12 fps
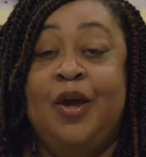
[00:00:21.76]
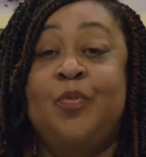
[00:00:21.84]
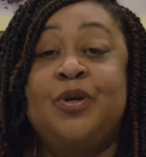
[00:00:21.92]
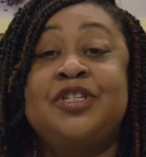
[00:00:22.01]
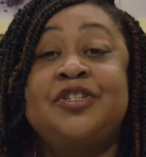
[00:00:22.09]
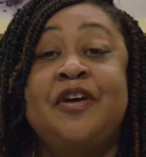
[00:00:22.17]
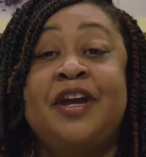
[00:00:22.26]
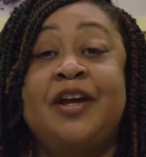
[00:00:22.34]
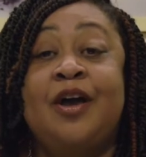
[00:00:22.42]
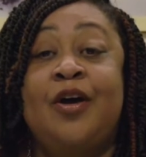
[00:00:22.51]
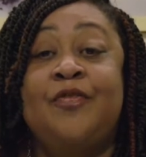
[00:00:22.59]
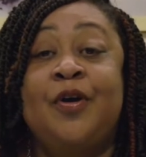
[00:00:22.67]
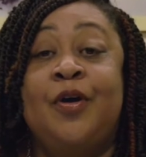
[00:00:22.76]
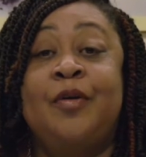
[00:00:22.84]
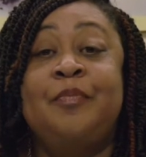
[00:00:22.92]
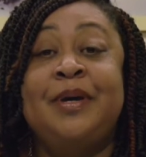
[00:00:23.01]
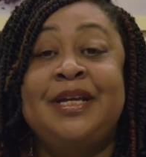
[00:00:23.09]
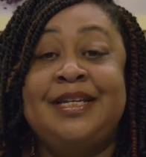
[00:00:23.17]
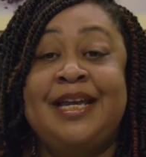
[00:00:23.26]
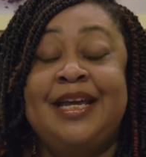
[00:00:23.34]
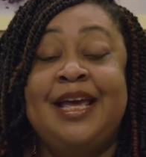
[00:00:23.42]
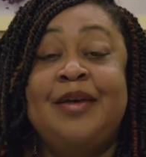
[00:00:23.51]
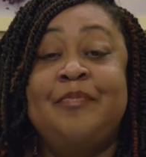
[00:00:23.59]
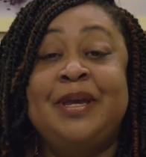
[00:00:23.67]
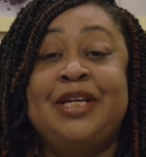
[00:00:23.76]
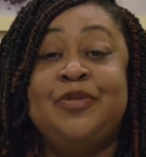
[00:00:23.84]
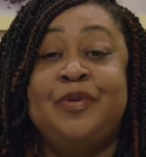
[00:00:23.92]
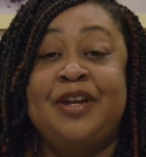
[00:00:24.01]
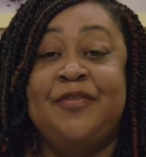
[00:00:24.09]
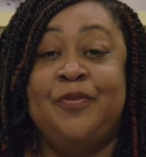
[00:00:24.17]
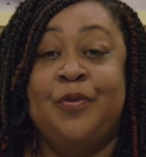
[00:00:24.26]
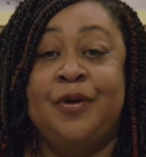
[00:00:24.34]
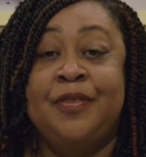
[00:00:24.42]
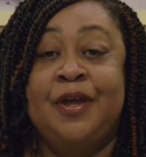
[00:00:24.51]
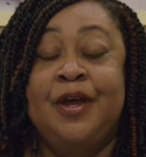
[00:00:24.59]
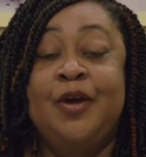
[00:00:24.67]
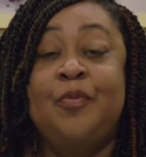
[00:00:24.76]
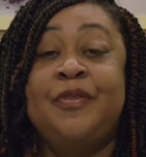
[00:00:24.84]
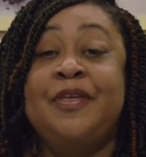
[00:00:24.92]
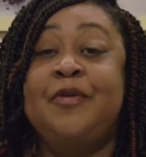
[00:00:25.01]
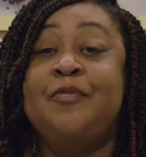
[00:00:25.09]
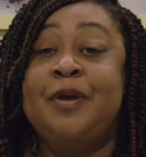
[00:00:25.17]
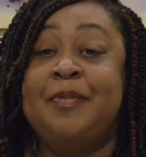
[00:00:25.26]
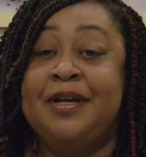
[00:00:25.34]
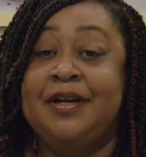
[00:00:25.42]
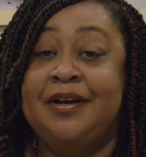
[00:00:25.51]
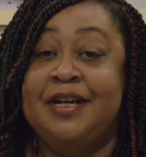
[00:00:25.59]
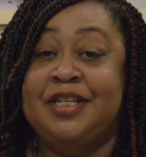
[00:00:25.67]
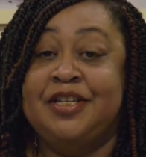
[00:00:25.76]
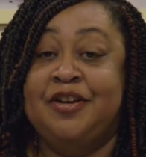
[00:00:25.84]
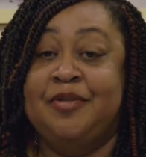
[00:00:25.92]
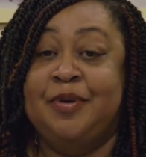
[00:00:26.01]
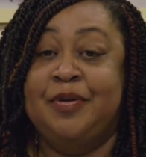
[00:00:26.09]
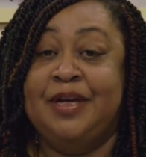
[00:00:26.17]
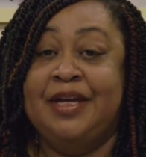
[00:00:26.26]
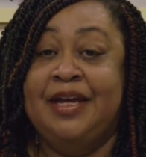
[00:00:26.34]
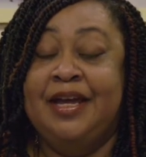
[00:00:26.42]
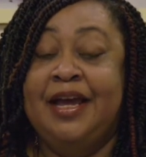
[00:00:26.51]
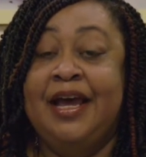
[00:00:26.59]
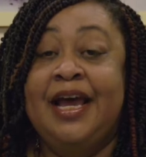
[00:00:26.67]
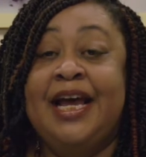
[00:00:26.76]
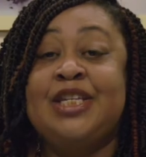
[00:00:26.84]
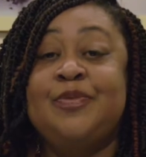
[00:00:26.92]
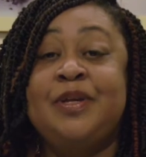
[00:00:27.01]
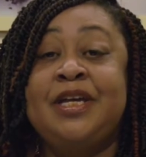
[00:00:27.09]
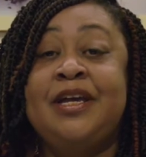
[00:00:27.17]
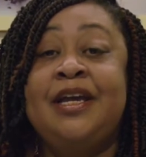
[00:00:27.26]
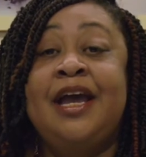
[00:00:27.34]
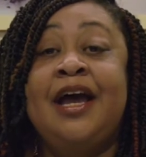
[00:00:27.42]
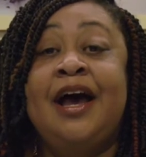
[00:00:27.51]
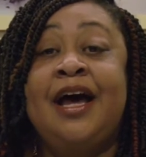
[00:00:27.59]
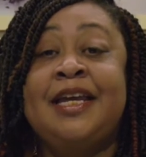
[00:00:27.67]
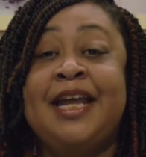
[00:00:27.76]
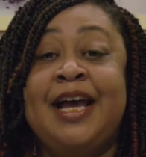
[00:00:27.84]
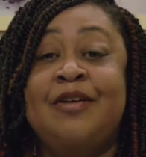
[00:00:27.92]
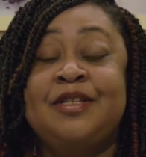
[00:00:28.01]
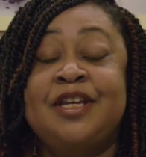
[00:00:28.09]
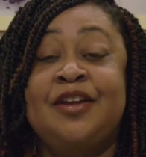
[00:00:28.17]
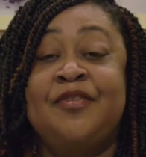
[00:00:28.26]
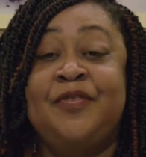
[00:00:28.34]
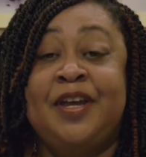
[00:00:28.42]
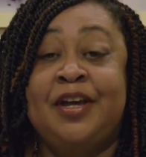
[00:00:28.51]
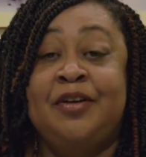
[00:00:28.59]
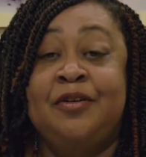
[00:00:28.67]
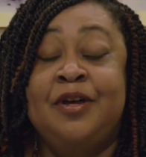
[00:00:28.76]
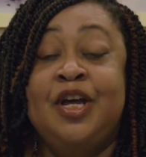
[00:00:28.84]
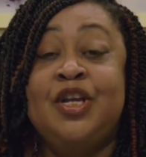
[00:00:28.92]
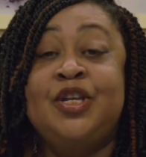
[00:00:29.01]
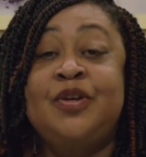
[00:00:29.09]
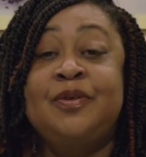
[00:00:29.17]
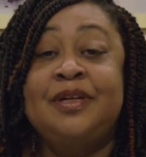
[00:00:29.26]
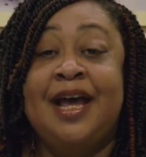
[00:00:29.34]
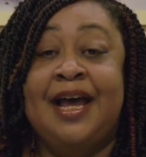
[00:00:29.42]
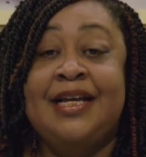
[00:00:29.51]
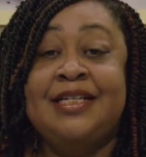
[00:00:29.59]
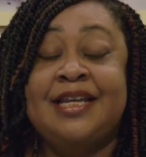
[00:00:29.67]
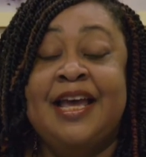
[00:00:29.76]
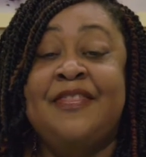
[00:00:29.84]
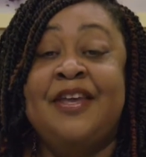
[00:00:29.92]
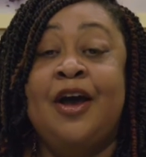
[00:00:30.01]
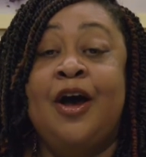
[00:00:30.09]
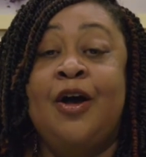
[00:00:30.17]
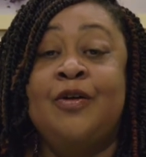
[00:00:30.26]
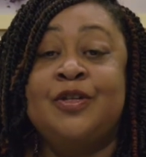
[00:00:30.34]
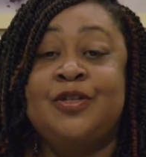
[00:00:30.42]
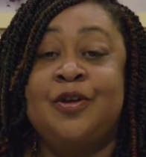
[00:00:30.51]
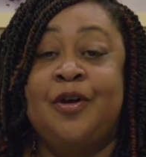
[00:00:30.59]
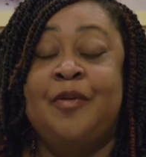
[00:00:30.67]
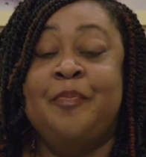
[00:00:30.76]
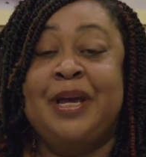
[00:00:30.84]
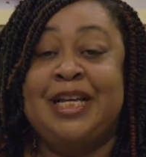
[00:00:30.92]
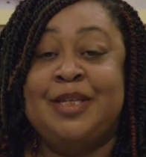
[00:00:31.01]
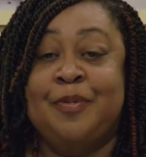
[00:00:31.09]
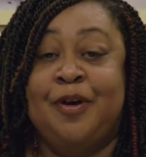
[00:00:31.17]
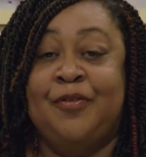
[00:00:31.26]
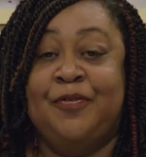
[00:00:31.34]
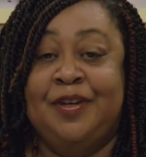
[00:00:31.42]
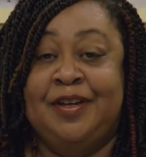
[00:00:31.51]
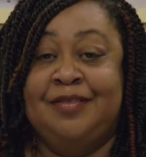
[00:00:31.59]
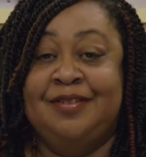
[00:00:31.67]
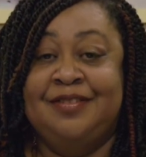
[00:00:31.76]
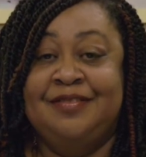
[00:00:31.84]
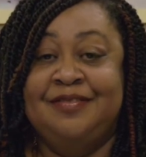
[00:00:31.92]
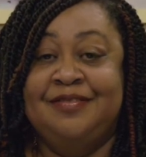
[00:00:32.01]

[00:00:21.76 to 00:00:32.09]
We're starting off on Monday, May 24th, with a ribbon cutting ceremony as we announce and unveil new lights at the All Star Baseball Field.